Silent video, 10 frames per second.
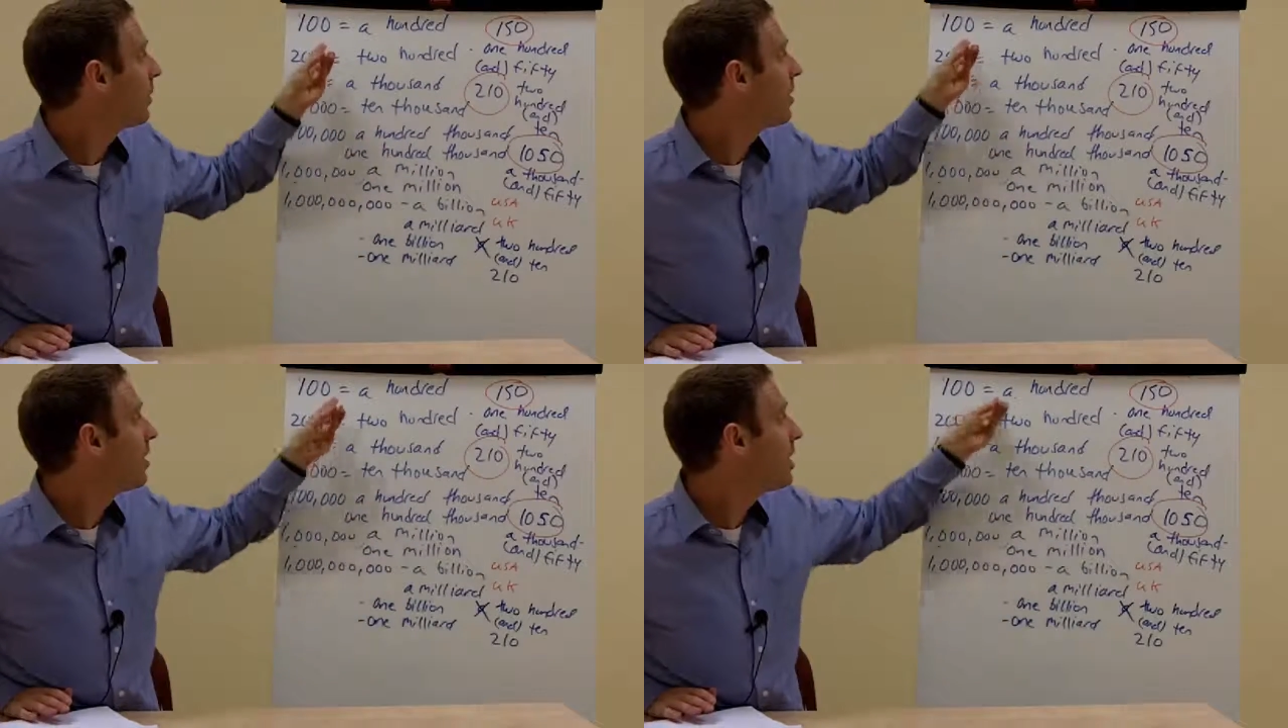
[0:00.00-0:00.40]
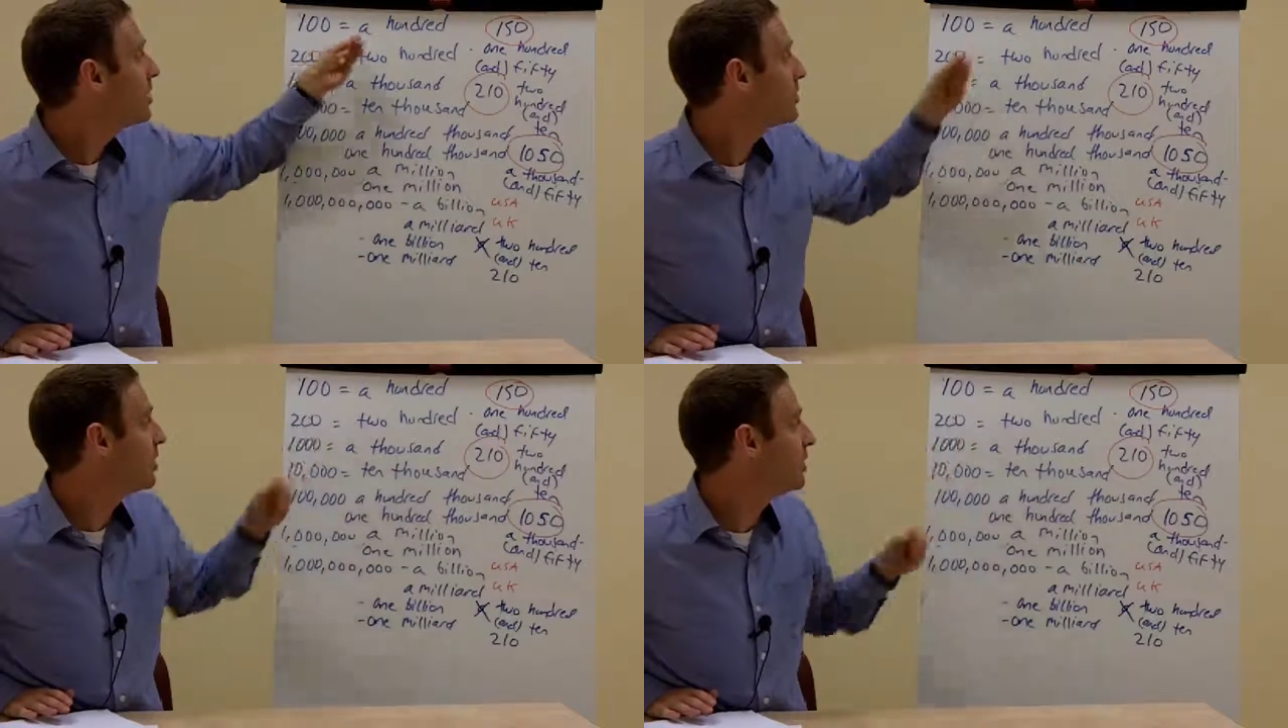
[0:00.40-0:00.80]
or
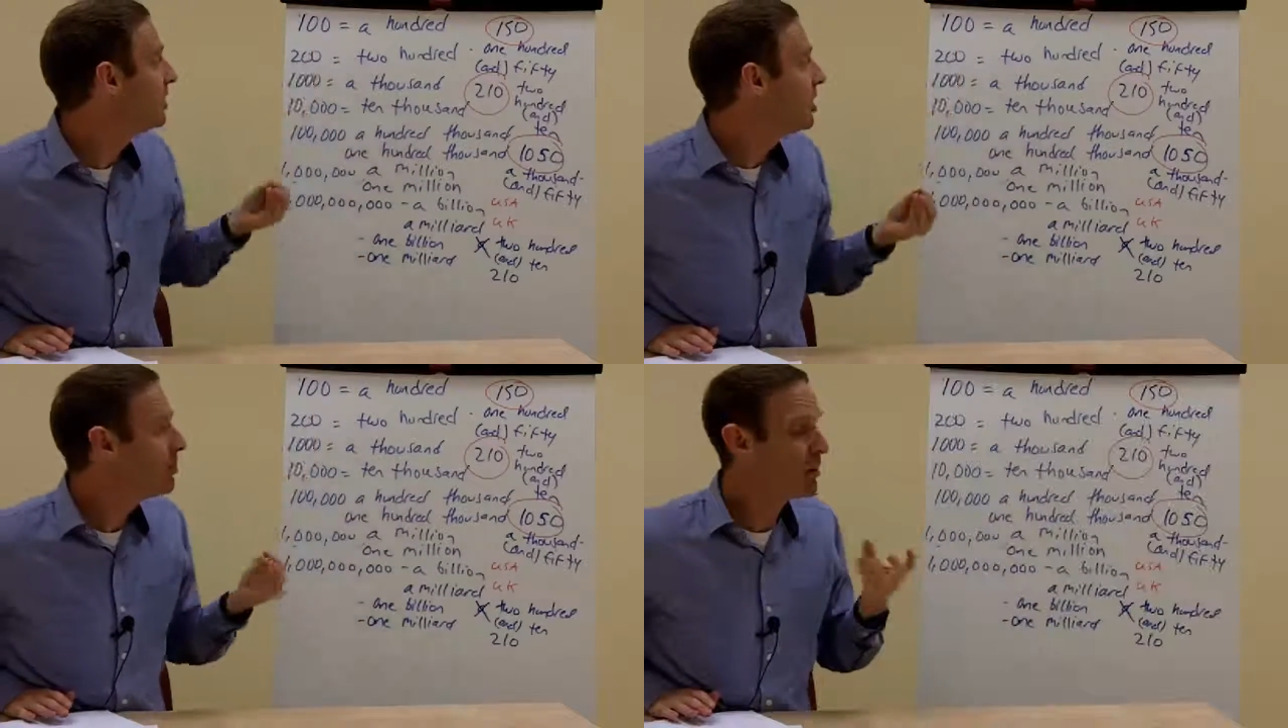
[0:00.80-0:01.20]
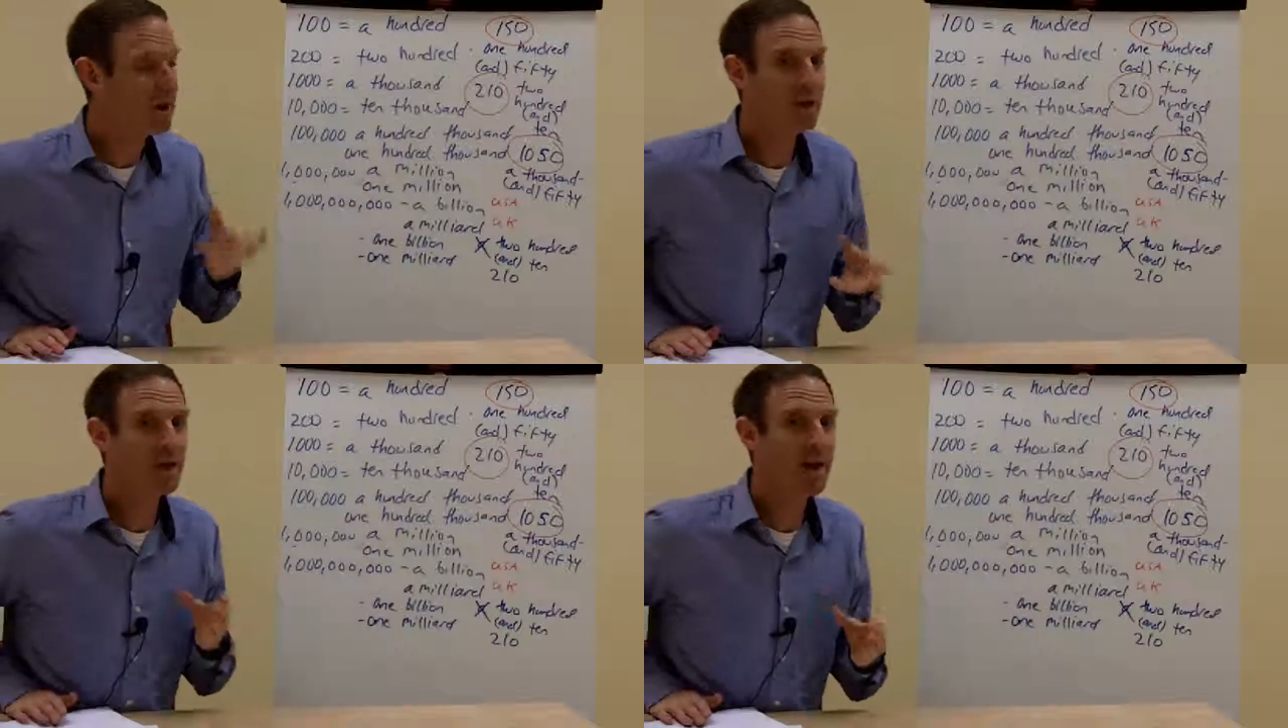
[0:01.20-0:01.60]
100,
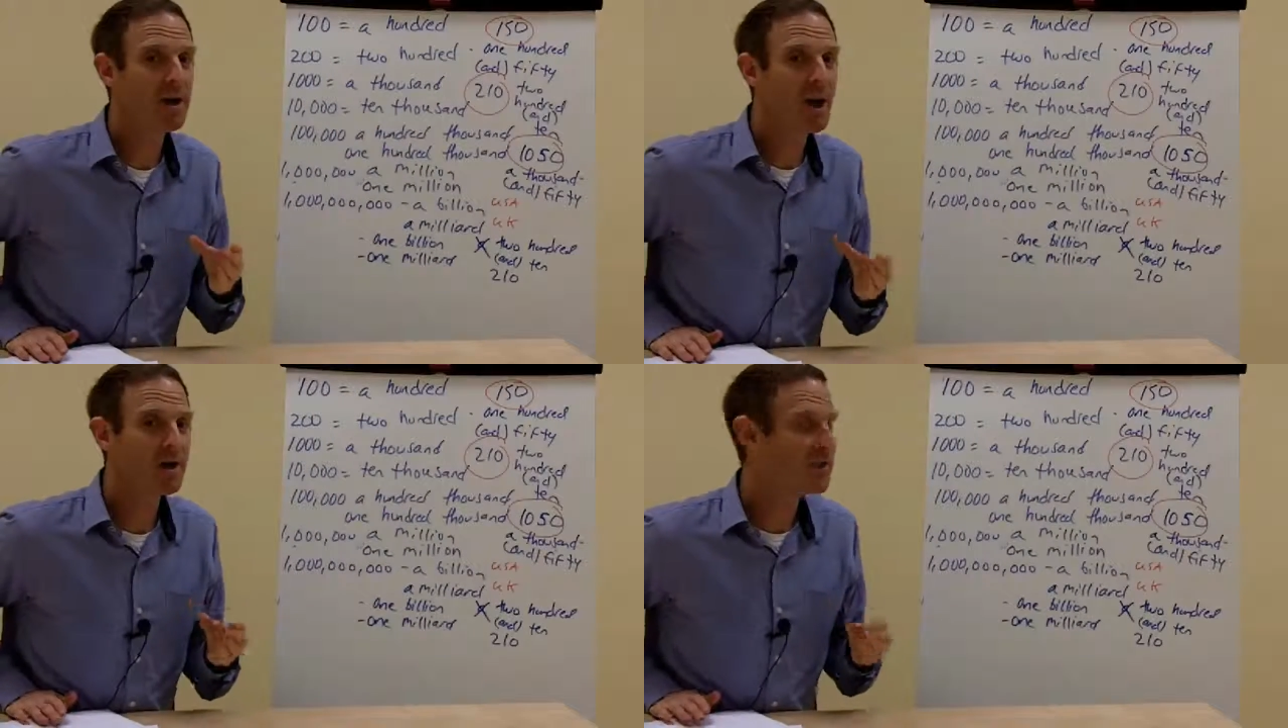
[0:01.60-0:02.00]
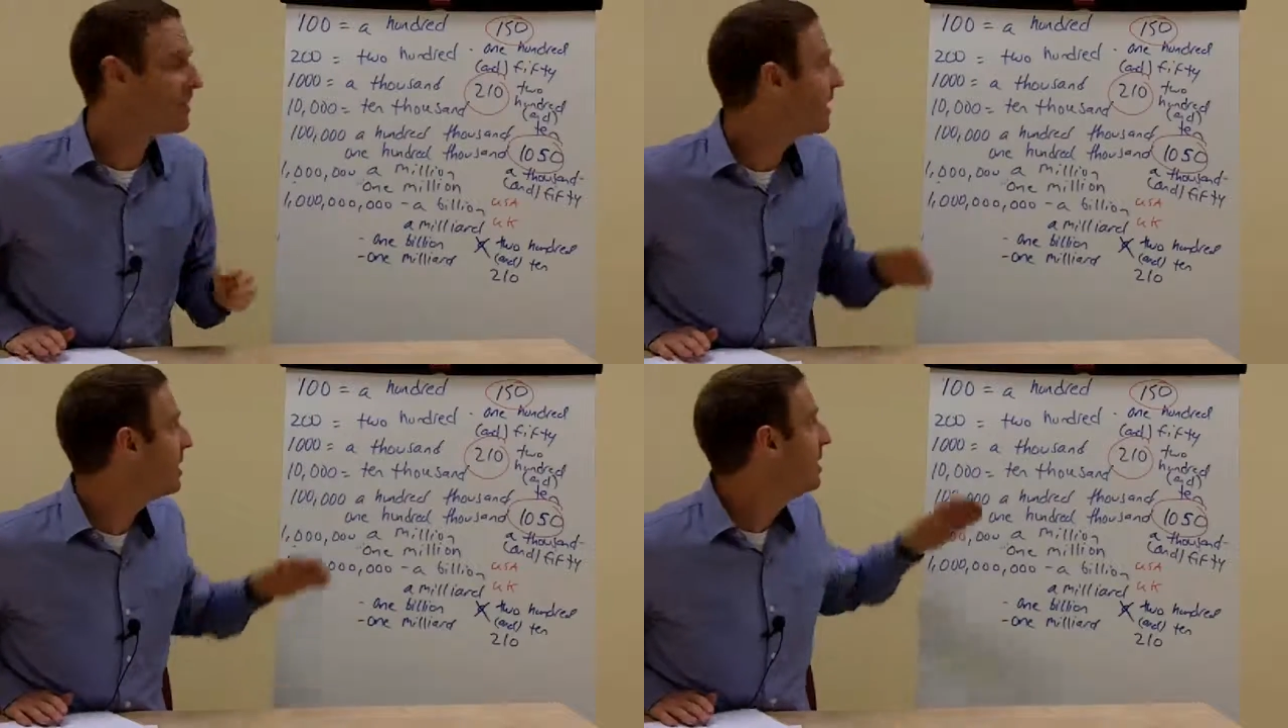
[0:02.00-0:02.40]
but you cannot
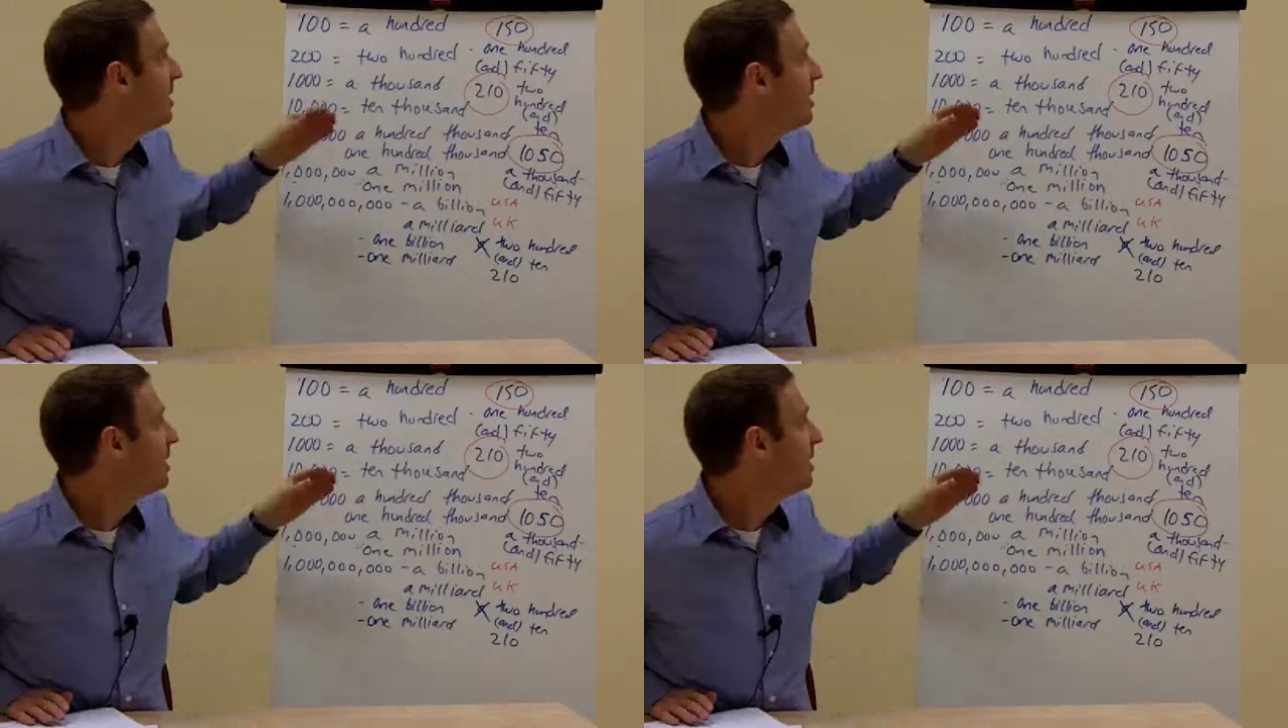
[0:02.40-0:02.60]
say